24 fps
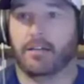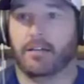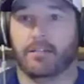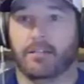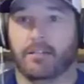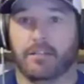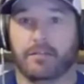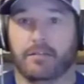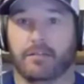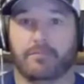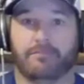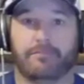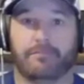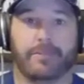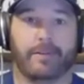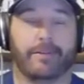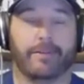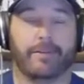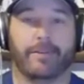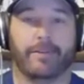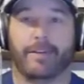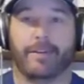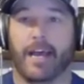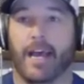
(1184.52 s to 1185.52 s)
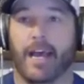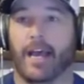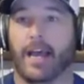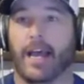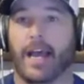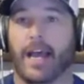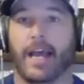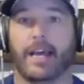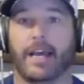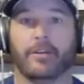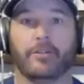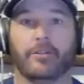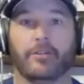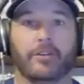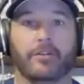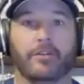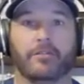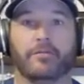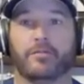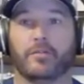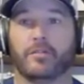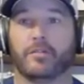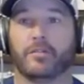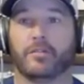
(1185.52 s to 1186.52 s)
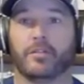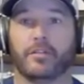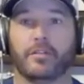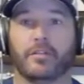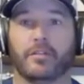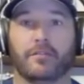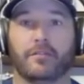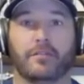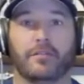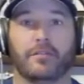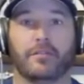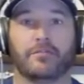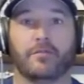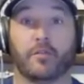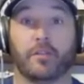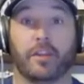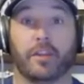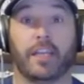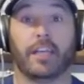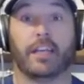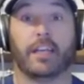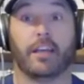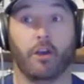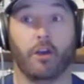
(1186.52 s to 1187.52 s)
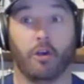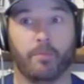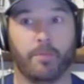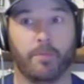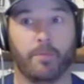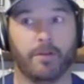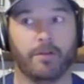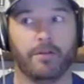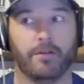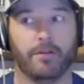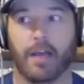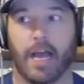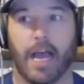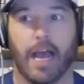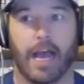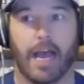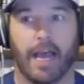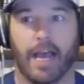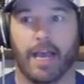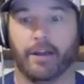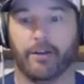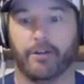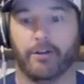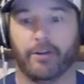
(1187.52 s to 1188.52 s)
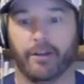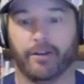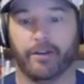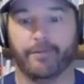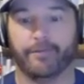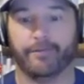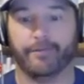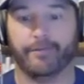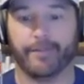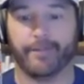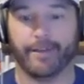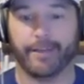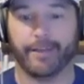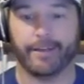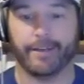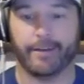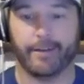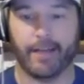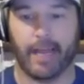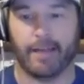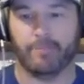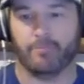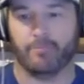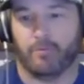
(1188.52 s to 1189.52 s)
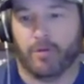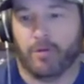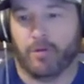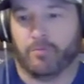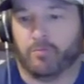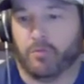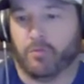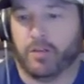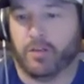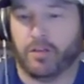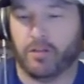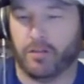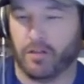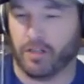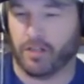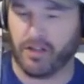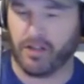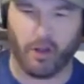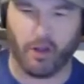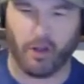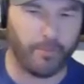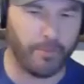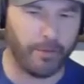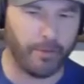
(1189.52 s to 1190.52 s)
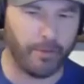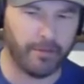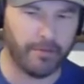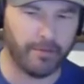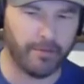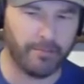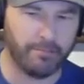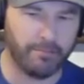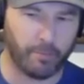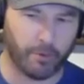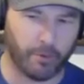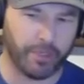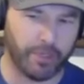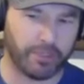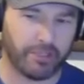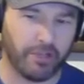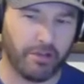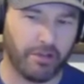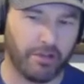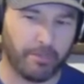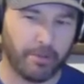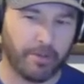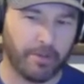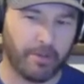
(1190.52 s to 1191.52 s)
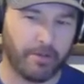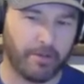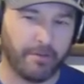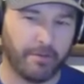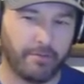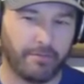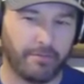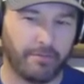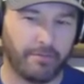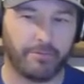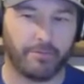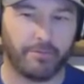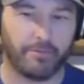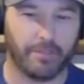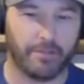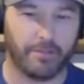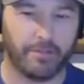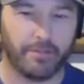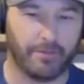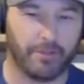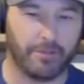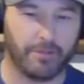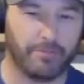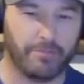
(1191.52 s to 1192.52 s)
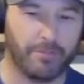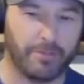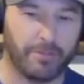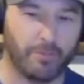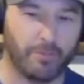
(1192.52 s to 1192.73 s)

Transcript: the I, I don't know for the for the Open. I, I don't know. I don't know. I, what, what open British Open? What what are you? What, what's yeah,